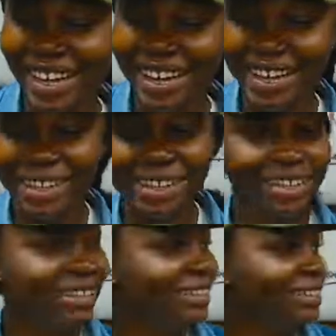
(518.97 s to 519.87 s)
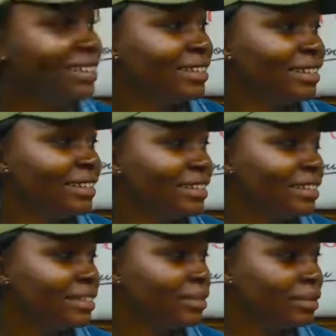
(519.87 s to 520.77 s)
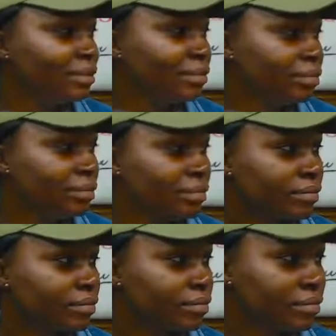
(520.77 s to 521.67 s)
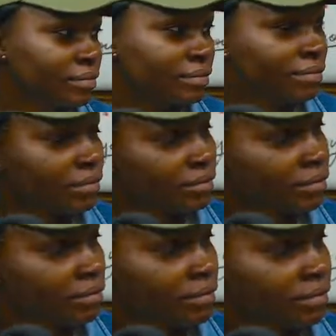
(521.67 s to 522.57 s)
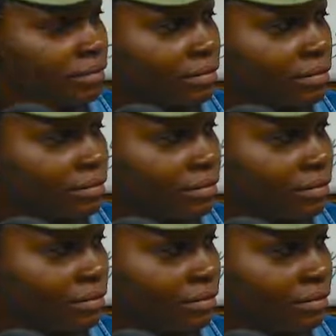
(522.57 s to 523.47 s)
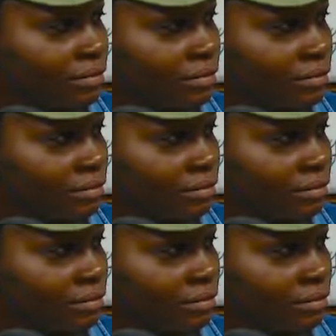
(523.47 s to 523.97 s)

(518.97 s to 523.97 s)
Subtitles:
This person isn't speaking.